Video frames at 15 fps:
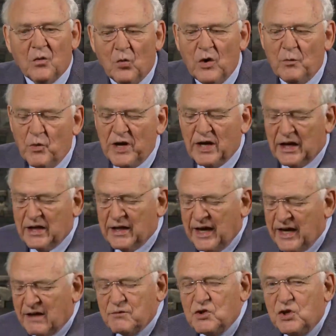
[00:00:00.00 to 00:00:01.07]
We, we can
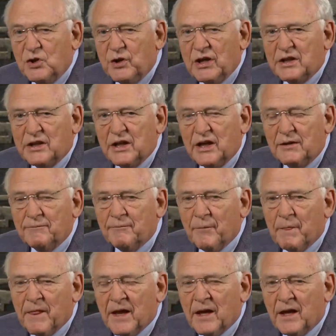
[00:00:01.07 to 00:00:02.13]
have unity
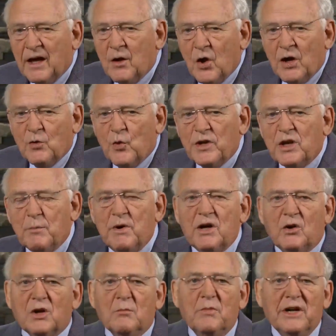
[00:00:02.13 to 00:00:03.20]
in, when you
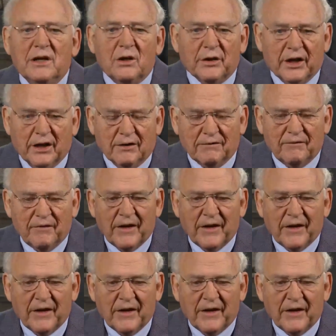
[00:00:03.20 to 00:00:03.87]
build a building.